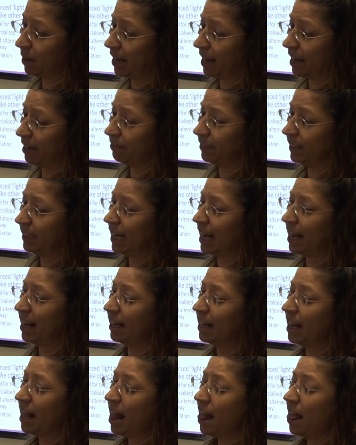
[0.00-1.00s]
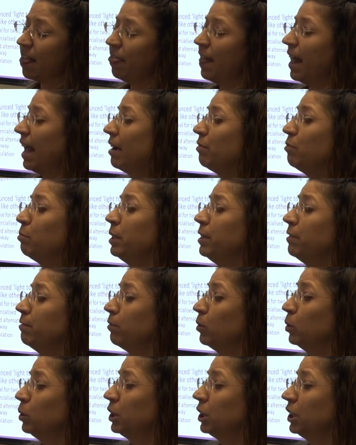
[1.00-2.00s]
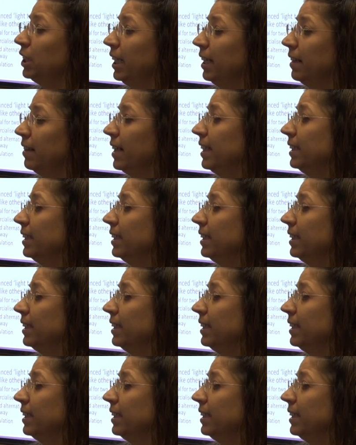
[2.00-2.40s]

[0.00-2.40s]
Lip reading: by FDA, they haven't been enforced yet.